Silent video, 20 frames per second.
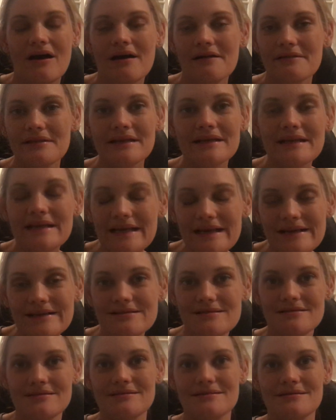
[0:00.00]
I think it
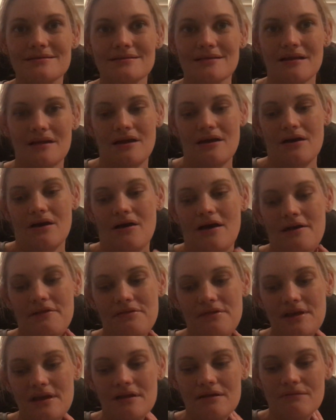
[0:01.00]
is. I
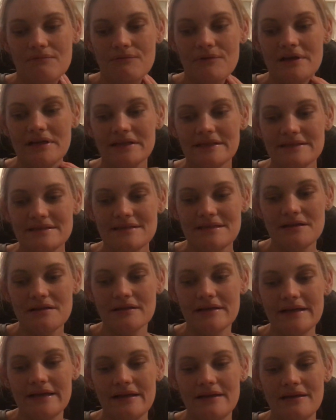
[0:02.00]
think
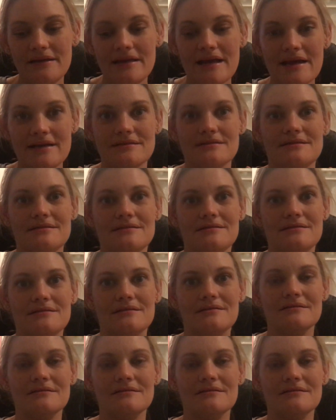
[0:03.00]
realistically, yes,